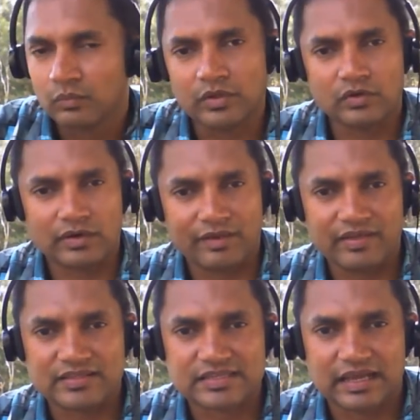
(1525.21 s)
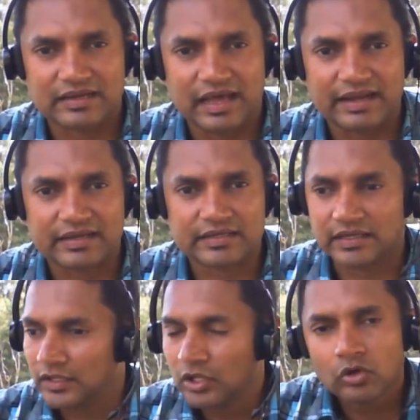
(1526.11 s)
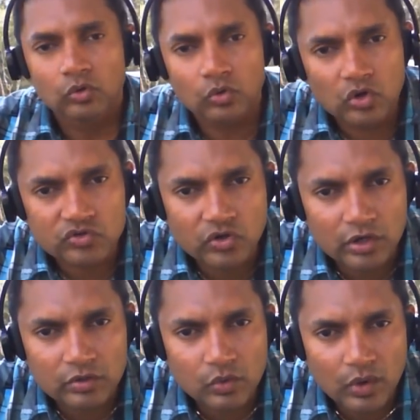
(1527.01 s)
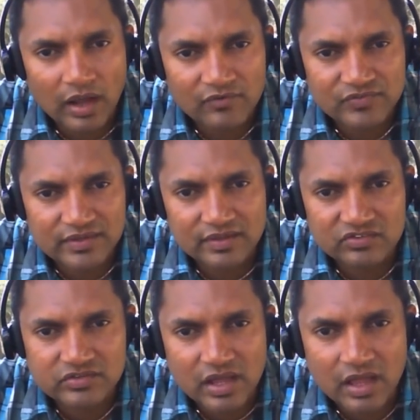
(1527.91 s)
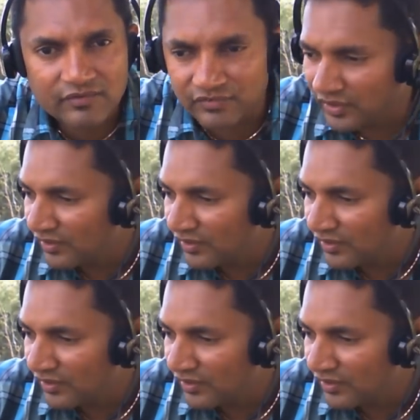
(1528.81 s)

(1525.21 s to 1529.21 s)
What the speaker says: We don't have HR director. Who's going to look after these staff?